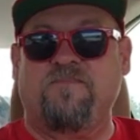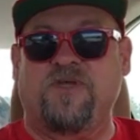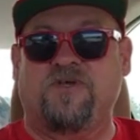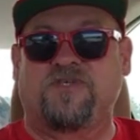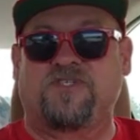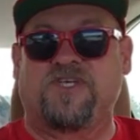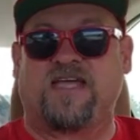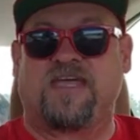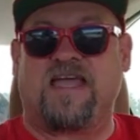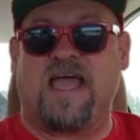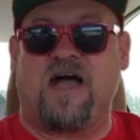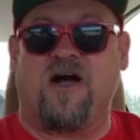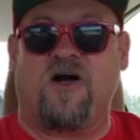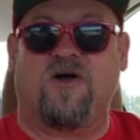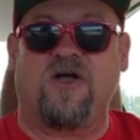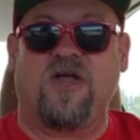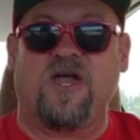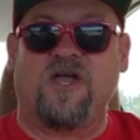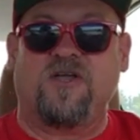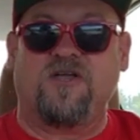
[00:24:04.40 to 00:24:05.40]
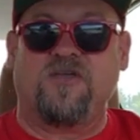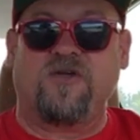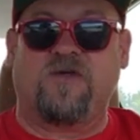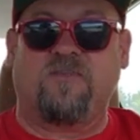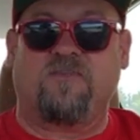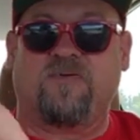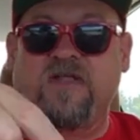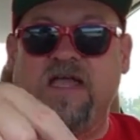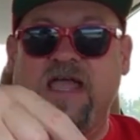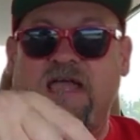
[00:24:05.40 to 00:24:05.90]
music, how you
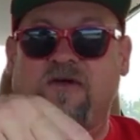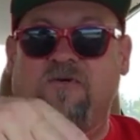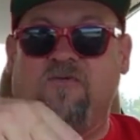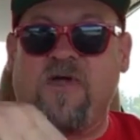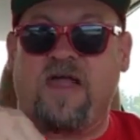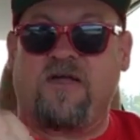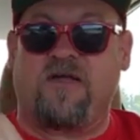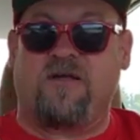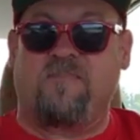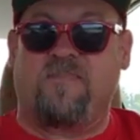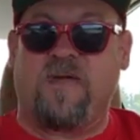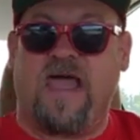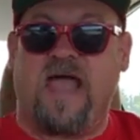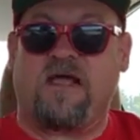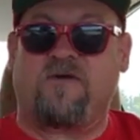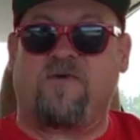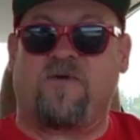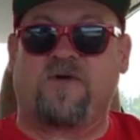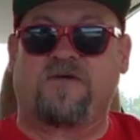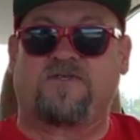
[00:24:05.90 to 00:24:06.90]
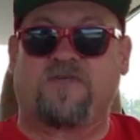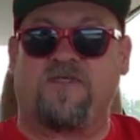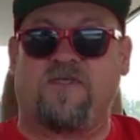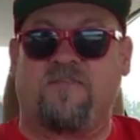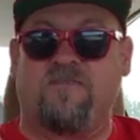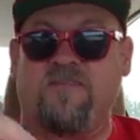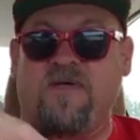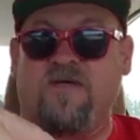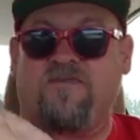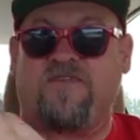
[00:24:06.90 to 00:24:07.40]
could play a record backwards, or
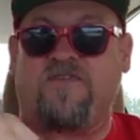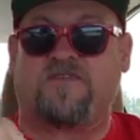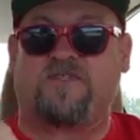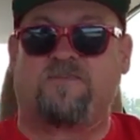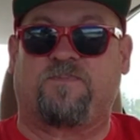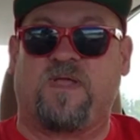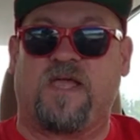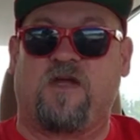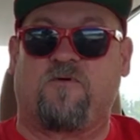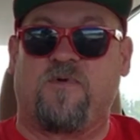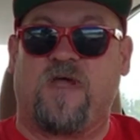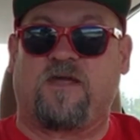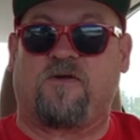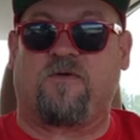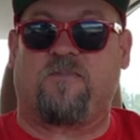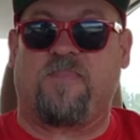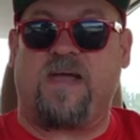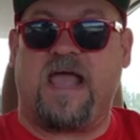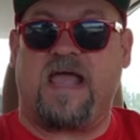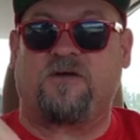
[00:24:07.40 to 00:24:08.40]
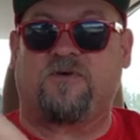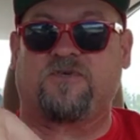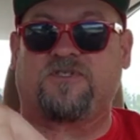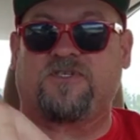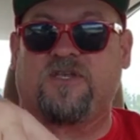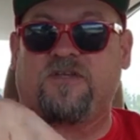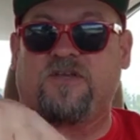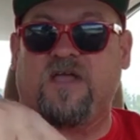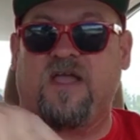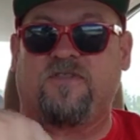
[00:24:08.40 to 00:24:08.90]
the myth that you play a record
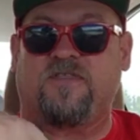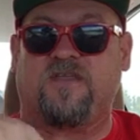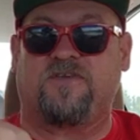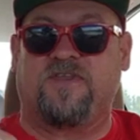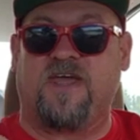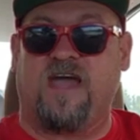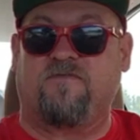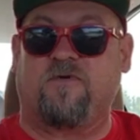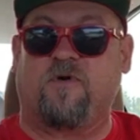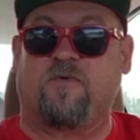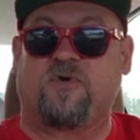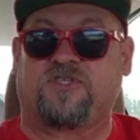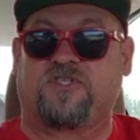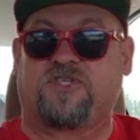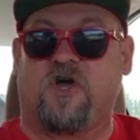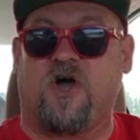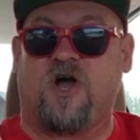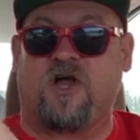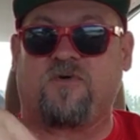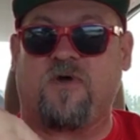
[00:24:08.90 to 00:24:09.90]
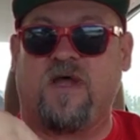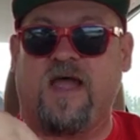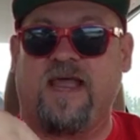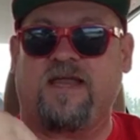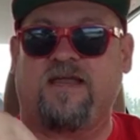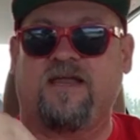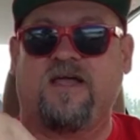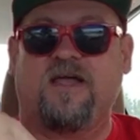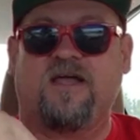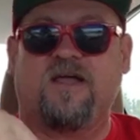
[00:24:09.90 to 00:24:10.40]
backwards and the devil would talk,
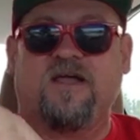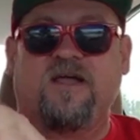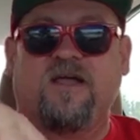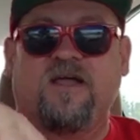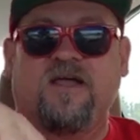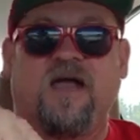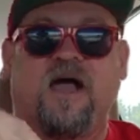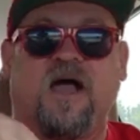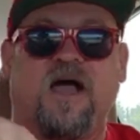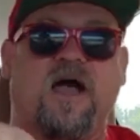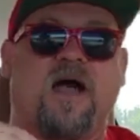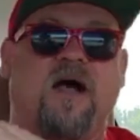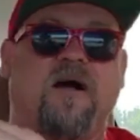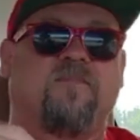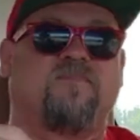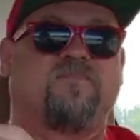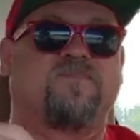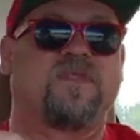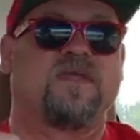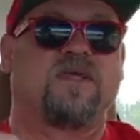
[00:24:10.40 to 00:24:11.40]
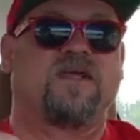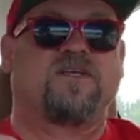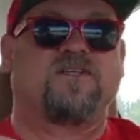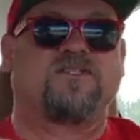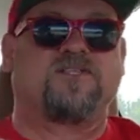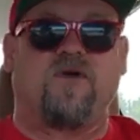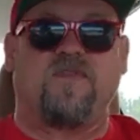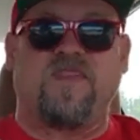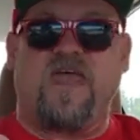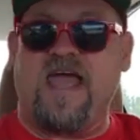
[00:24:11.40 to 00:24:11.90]
right?
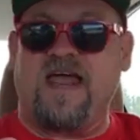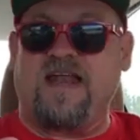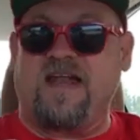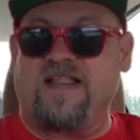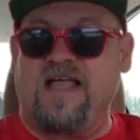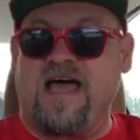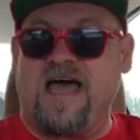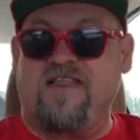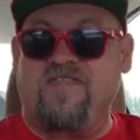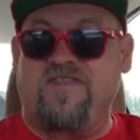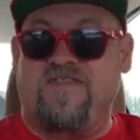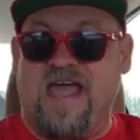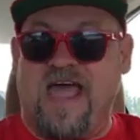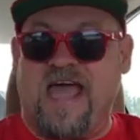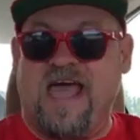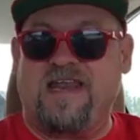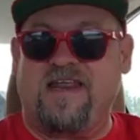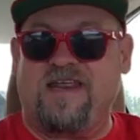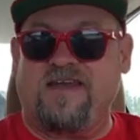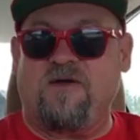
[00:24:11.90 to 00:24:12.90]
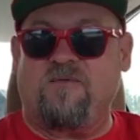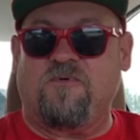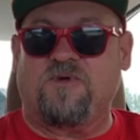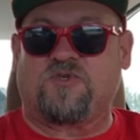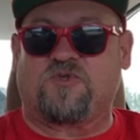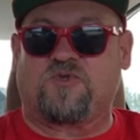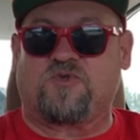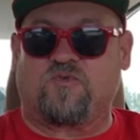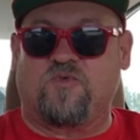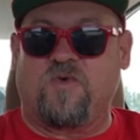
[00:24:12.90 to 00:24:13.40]
So they had a lot of that in it,
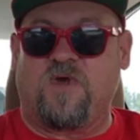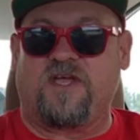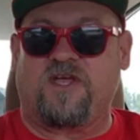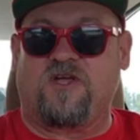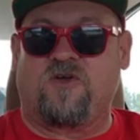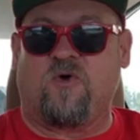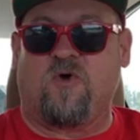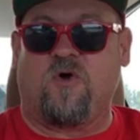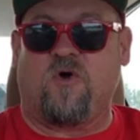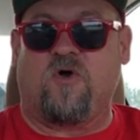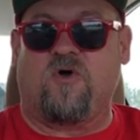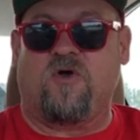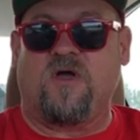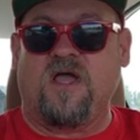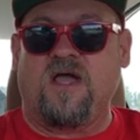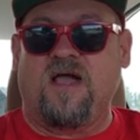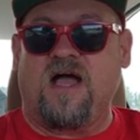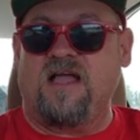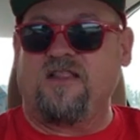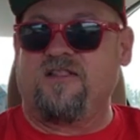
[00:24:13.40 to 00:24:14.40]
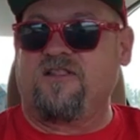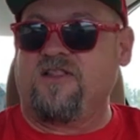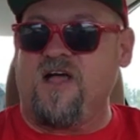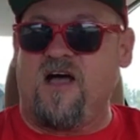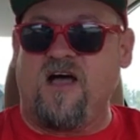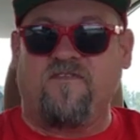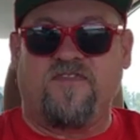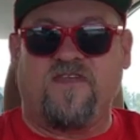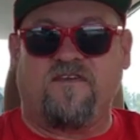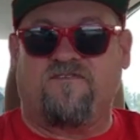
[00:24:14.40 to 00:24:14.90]
which was really cool. I
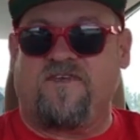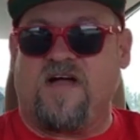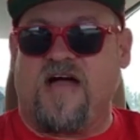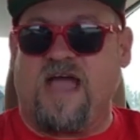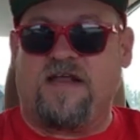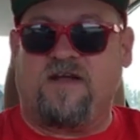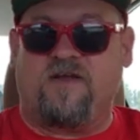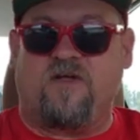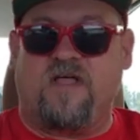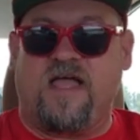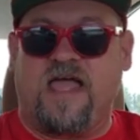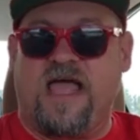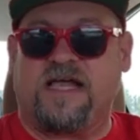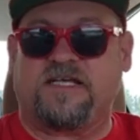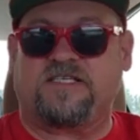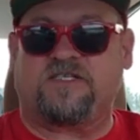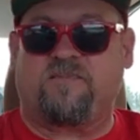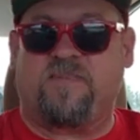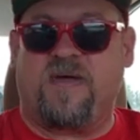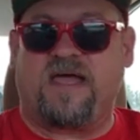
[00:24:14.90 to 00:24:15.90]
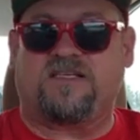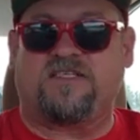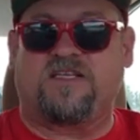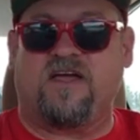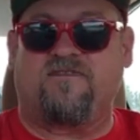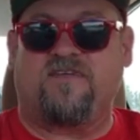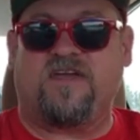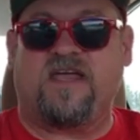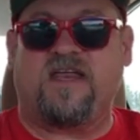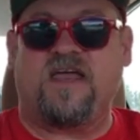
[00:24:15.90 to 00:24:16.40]
love the vinyl aspect
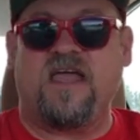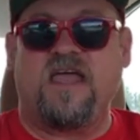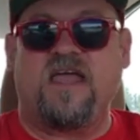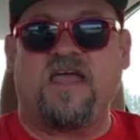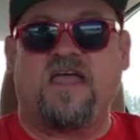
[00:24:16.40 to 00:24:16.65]
of it.